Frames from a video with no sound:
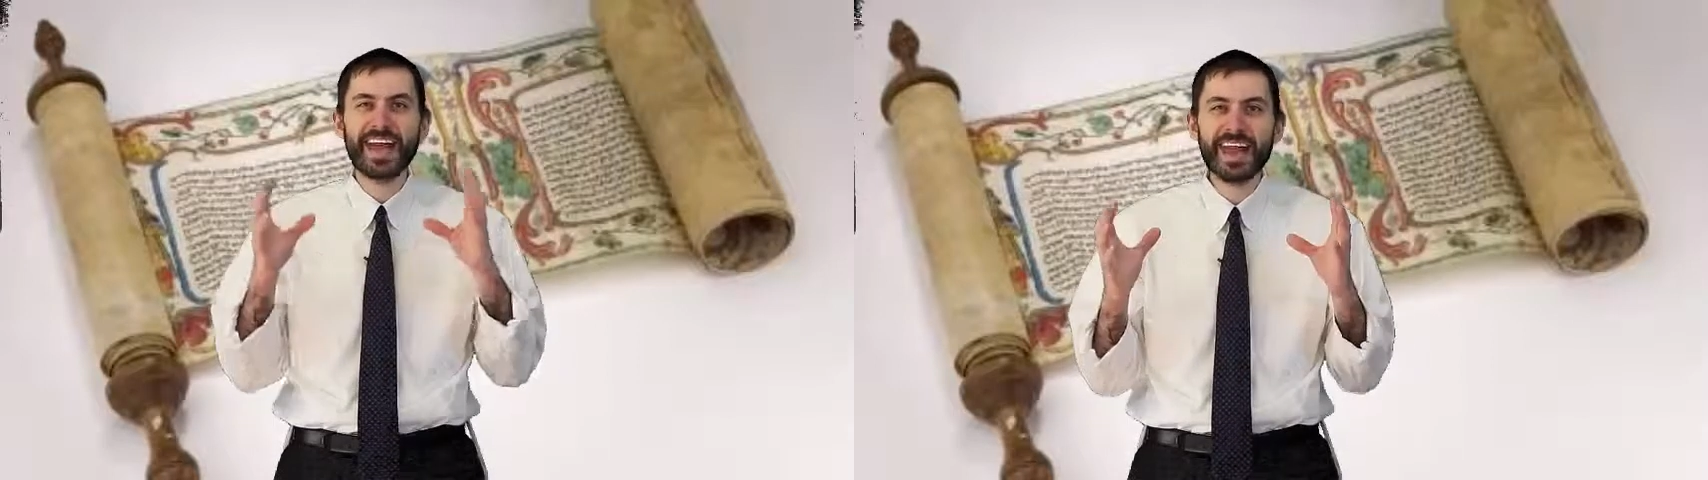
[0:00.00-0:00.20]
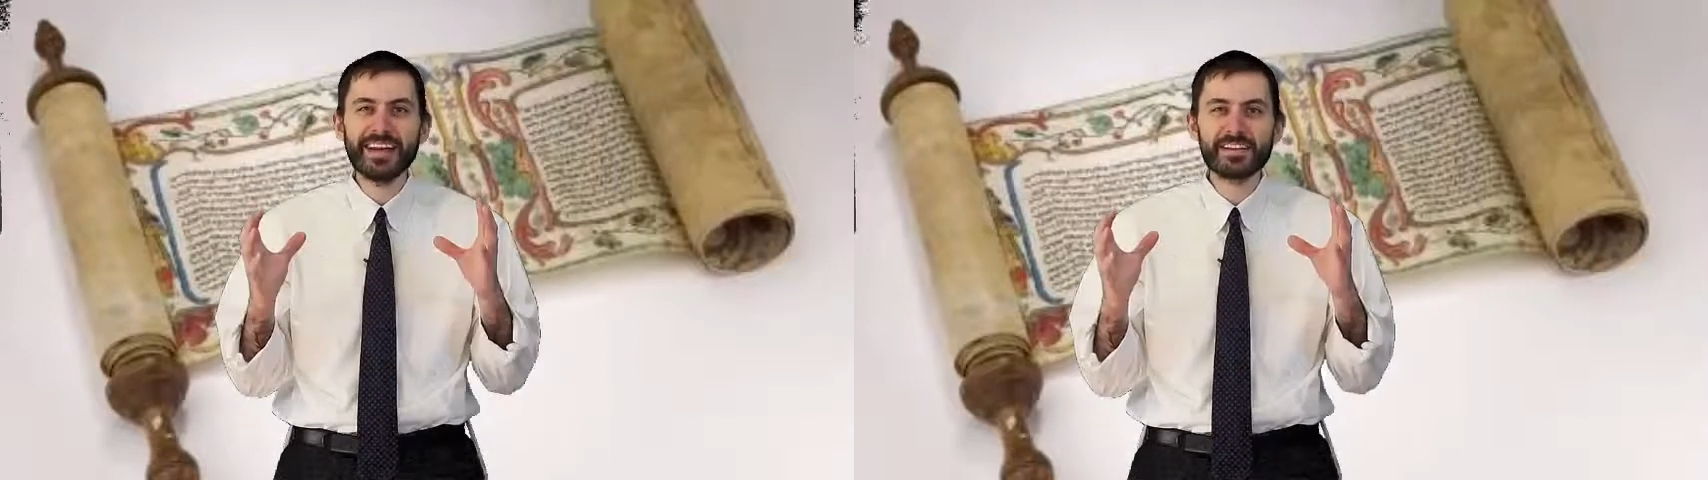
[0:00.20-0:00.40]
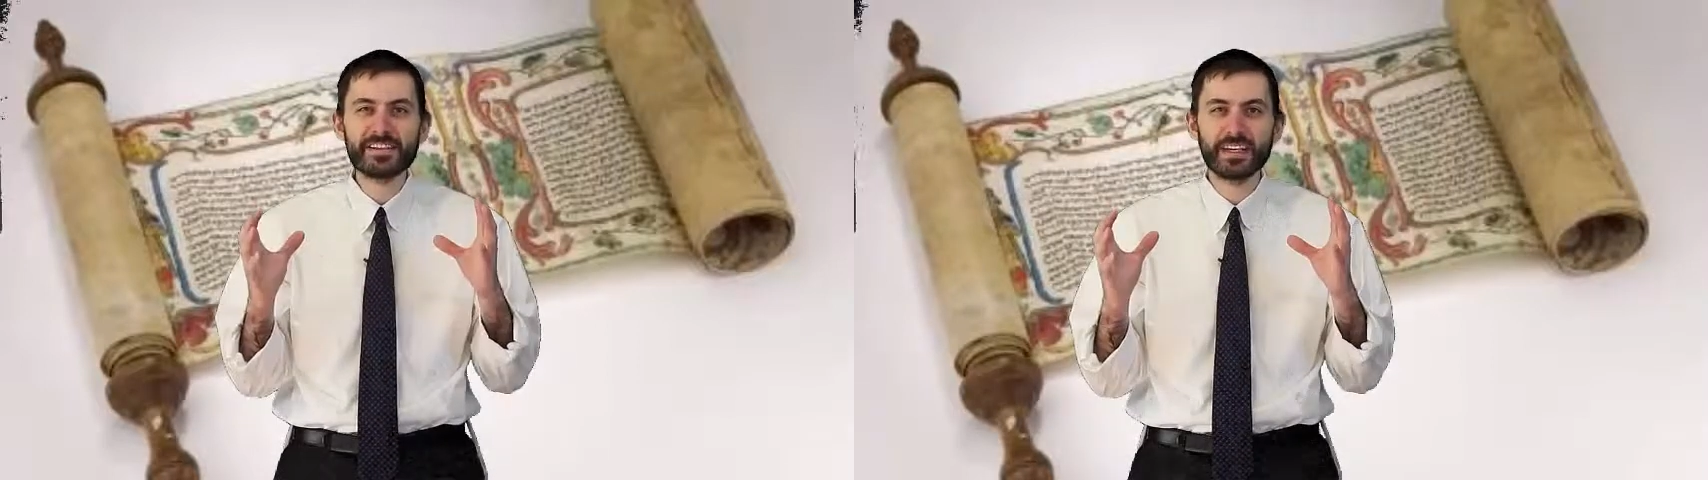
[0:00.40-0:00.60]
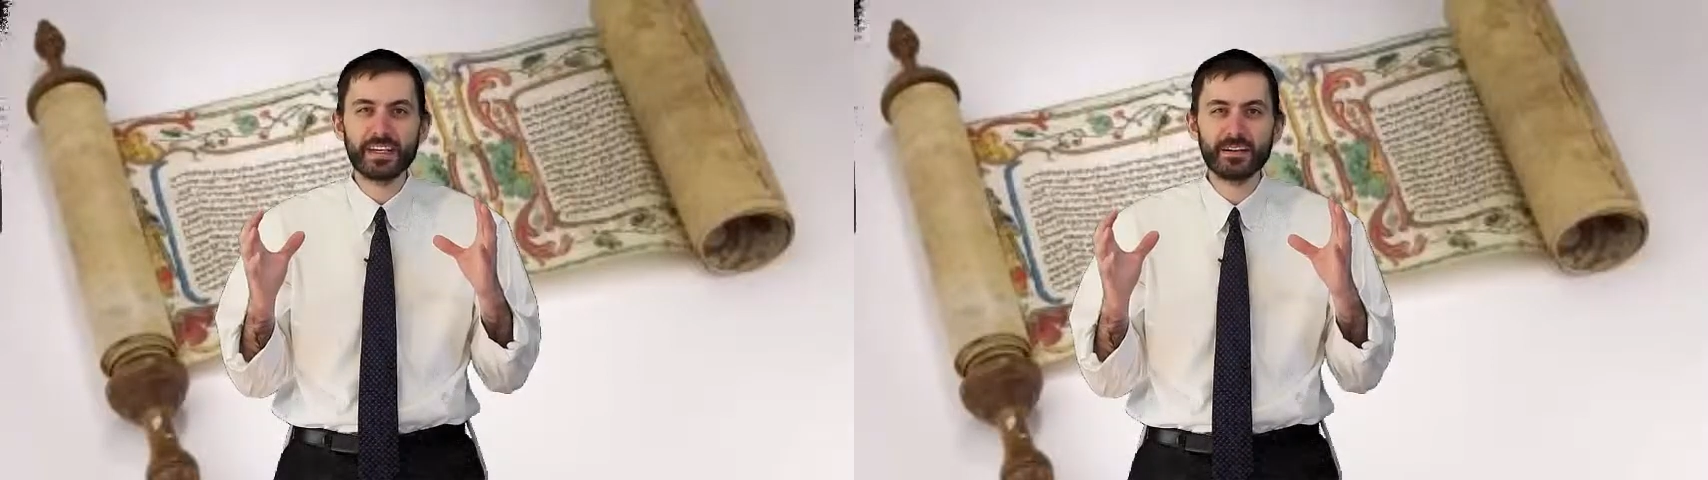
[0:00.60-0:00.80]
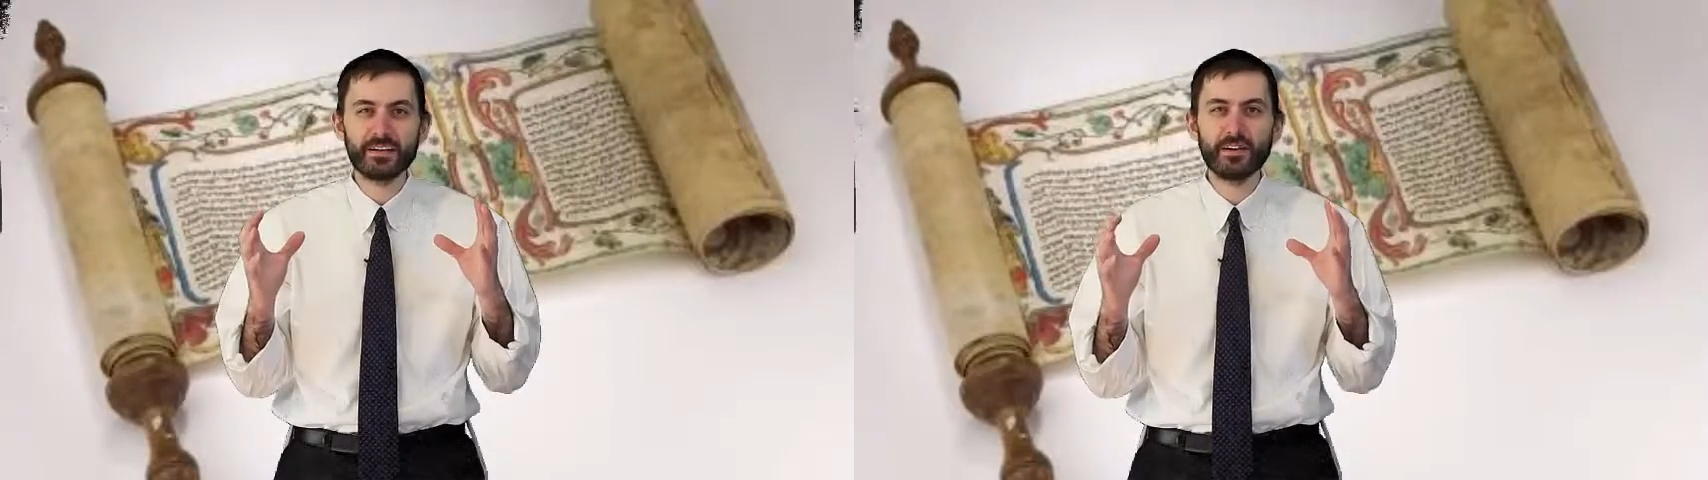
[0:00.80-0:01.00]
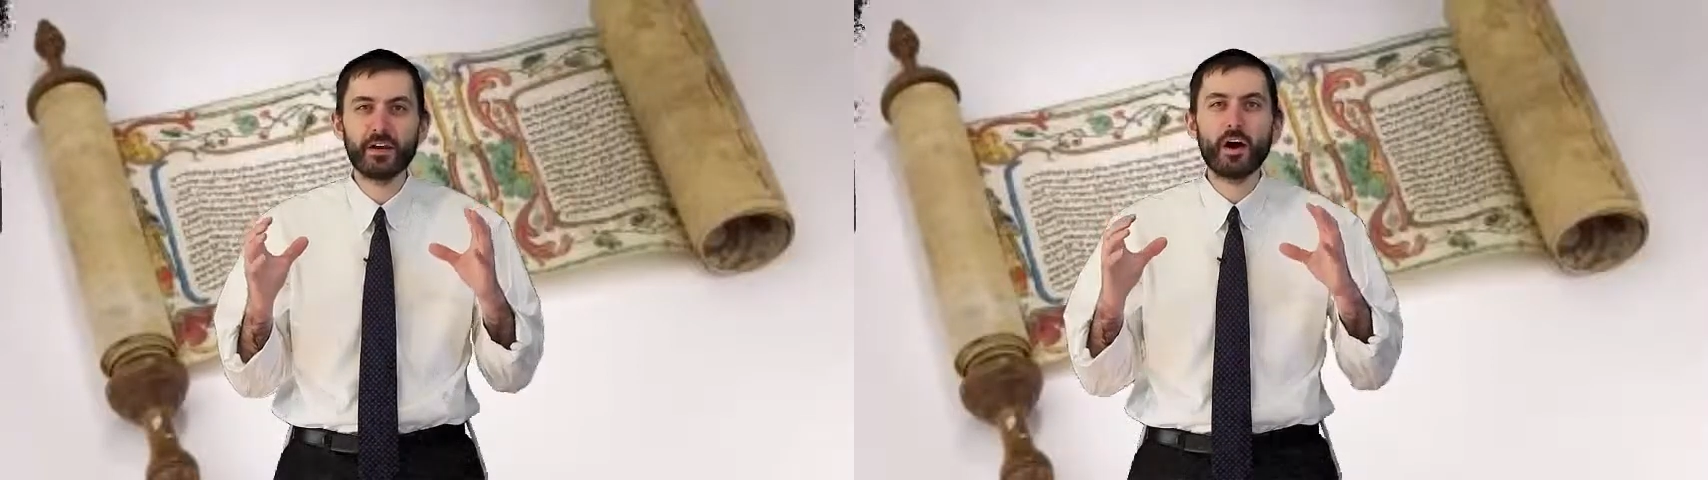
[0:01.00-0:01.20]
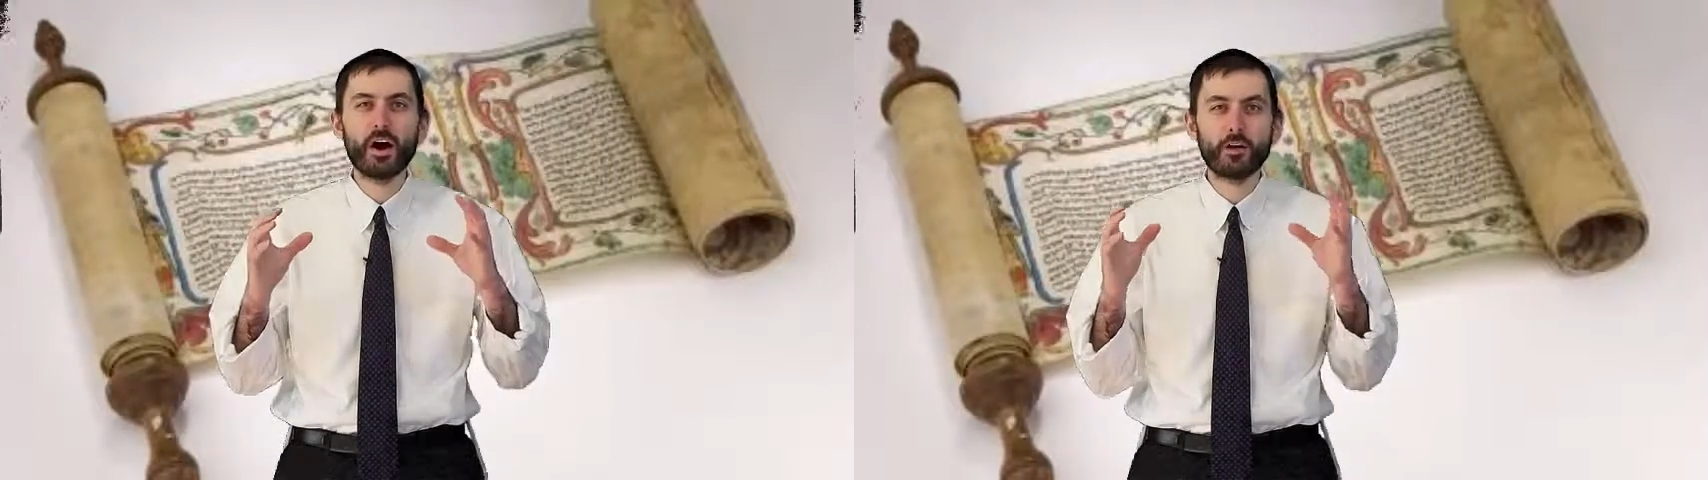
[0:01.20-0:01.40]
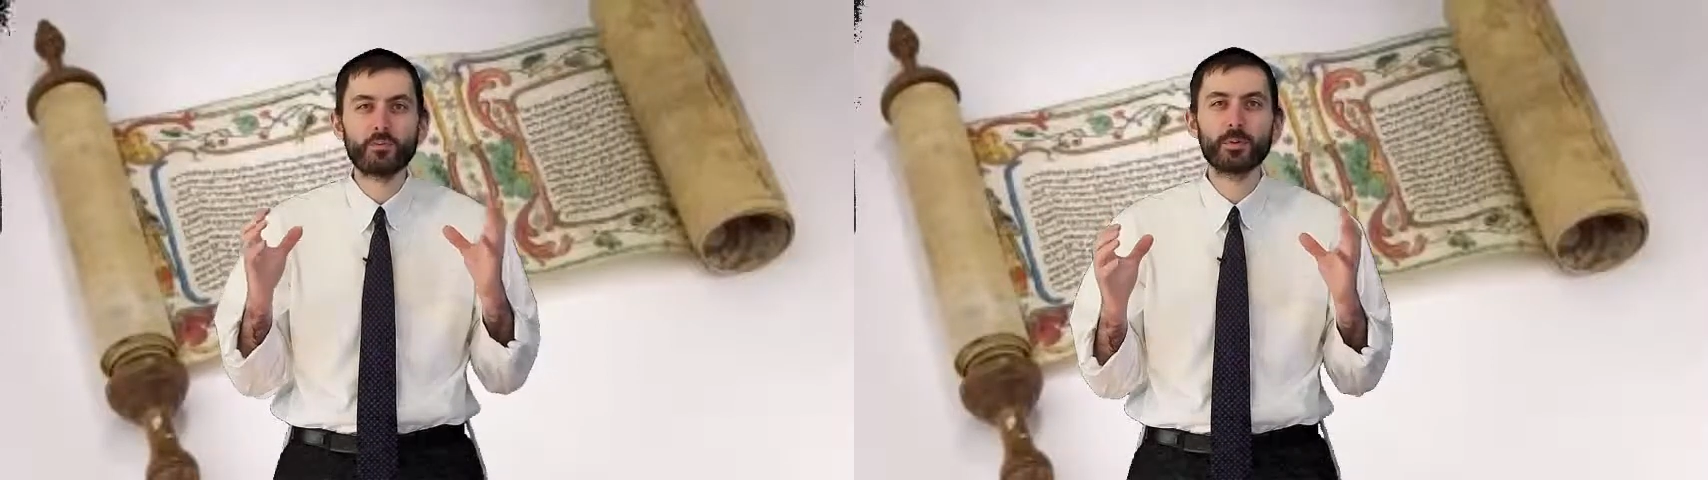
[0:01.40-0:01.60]
energy
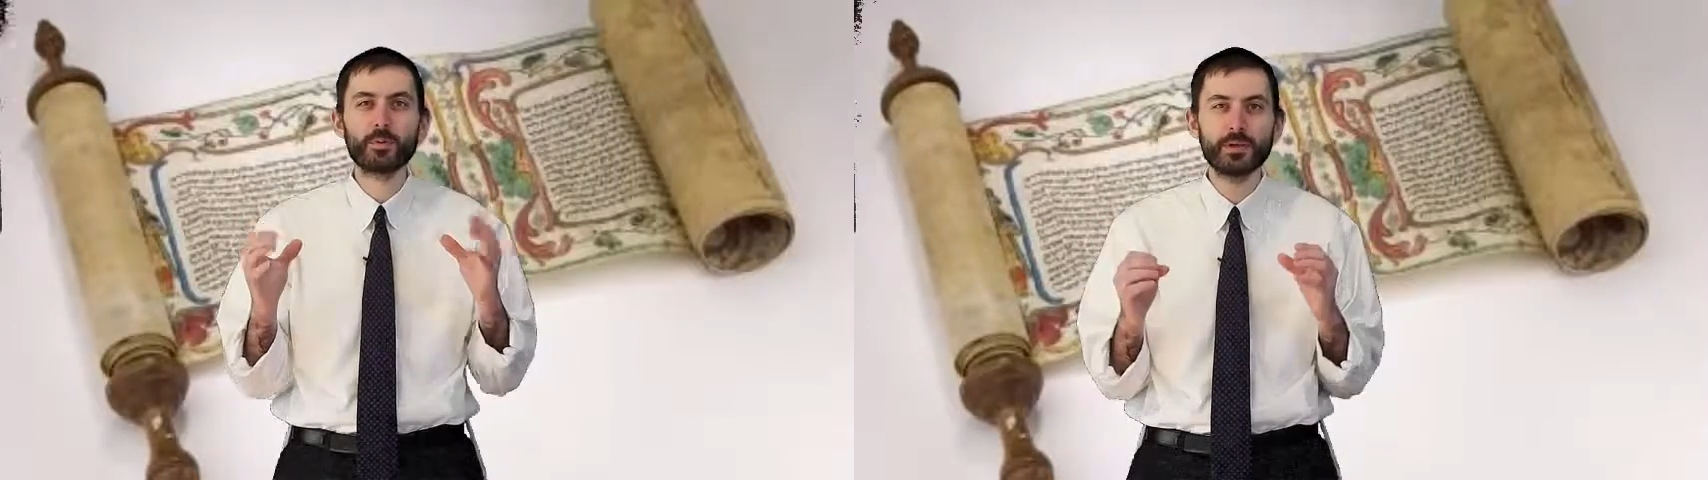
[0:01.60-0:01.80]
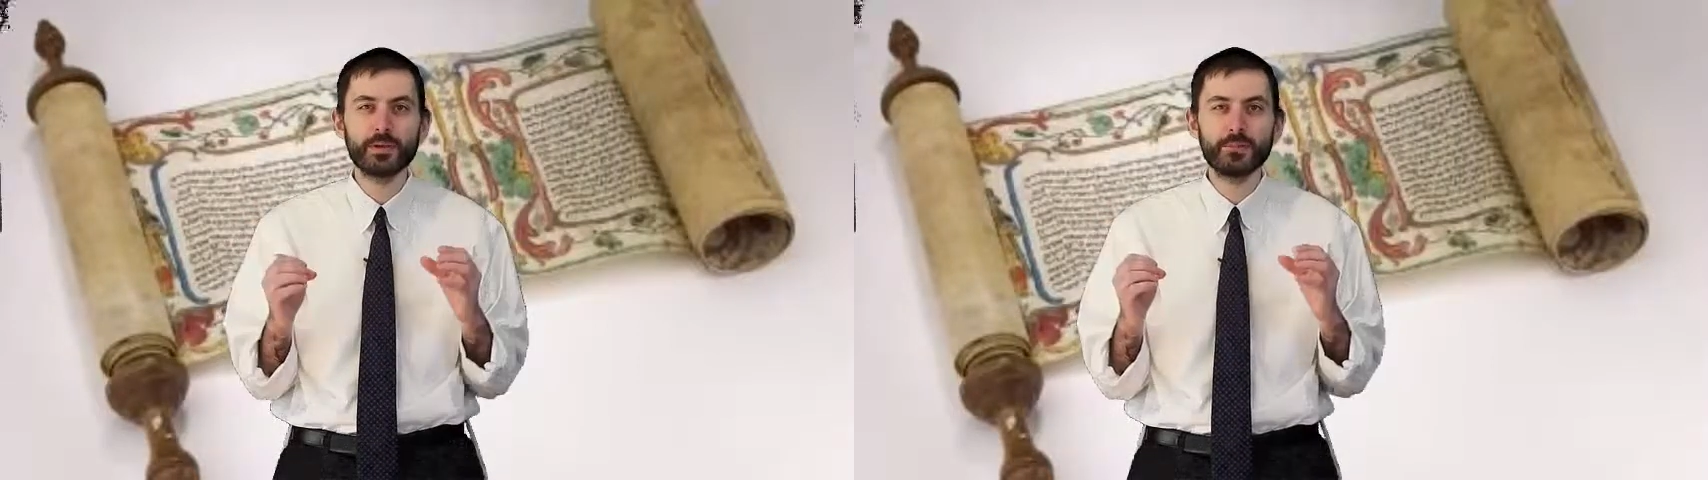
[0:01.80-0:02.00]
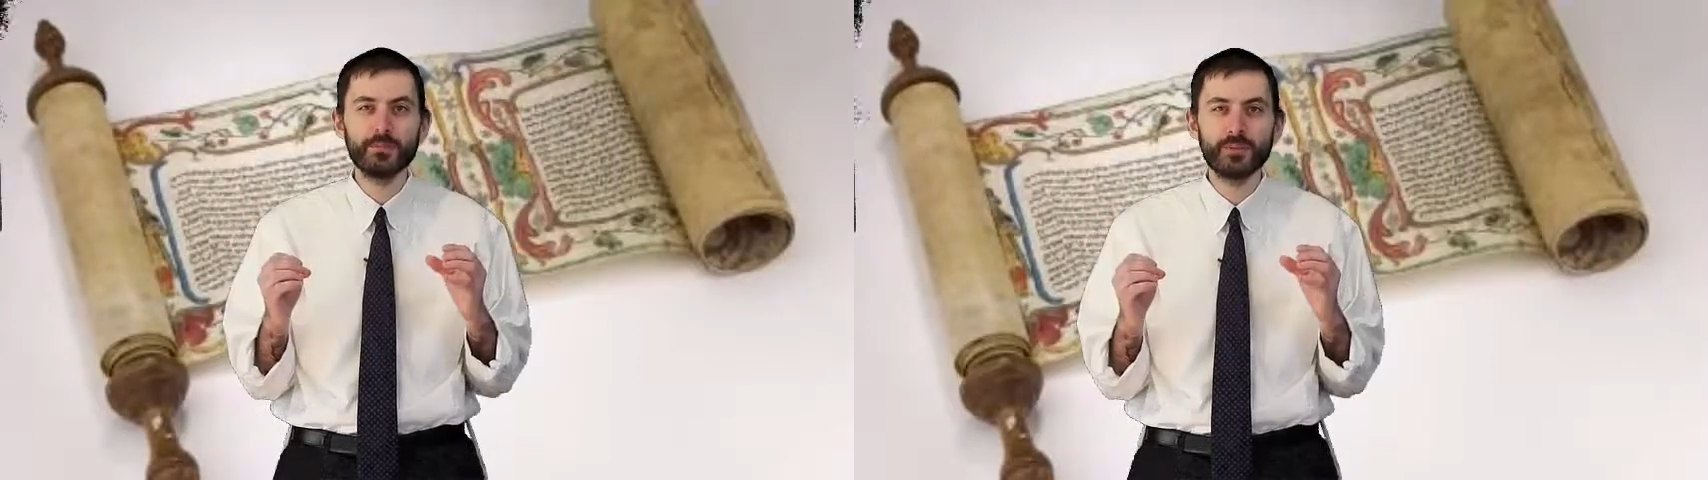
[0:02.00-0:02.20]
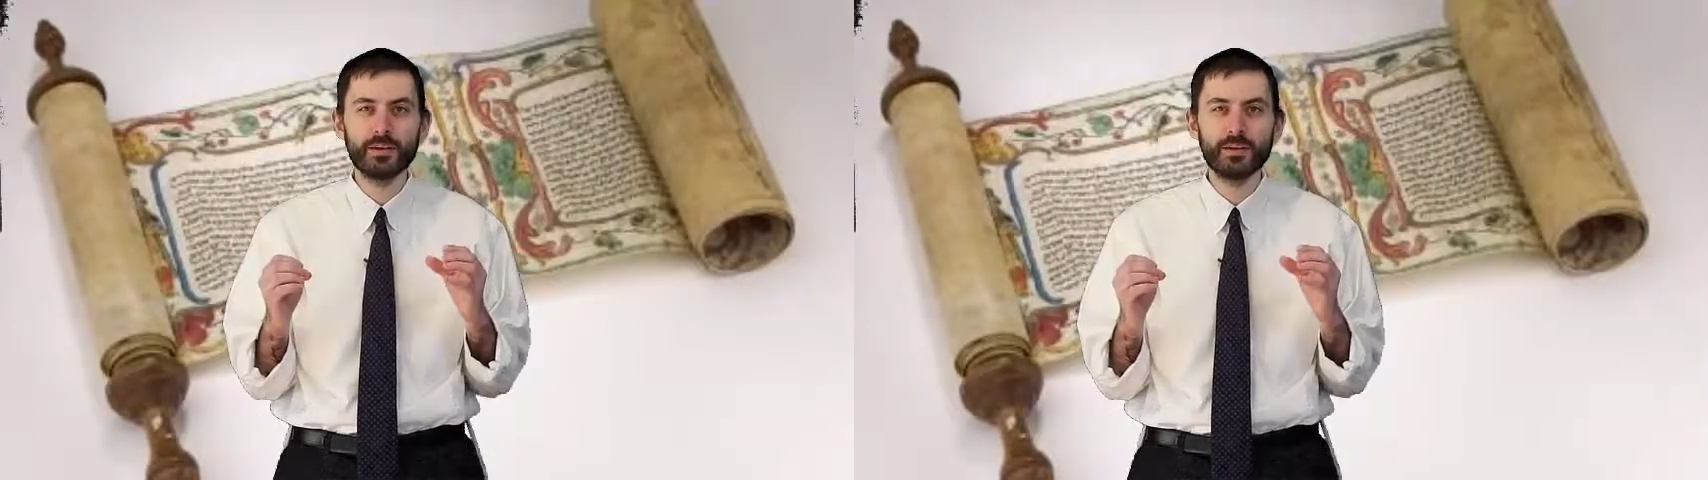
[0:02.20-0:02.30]
of Purim,